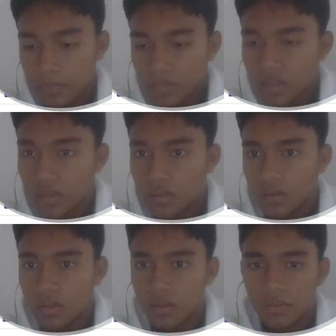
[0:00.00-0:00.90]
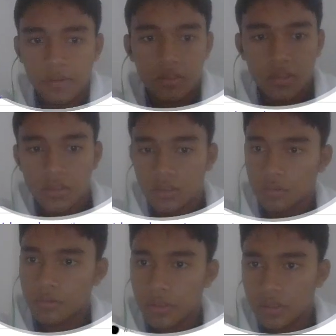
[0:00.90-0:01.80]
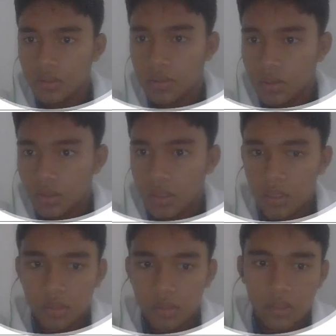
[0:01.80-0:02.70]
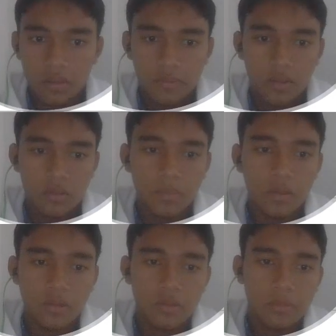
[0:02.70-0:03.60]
Change the font size into 20 and make the font bold.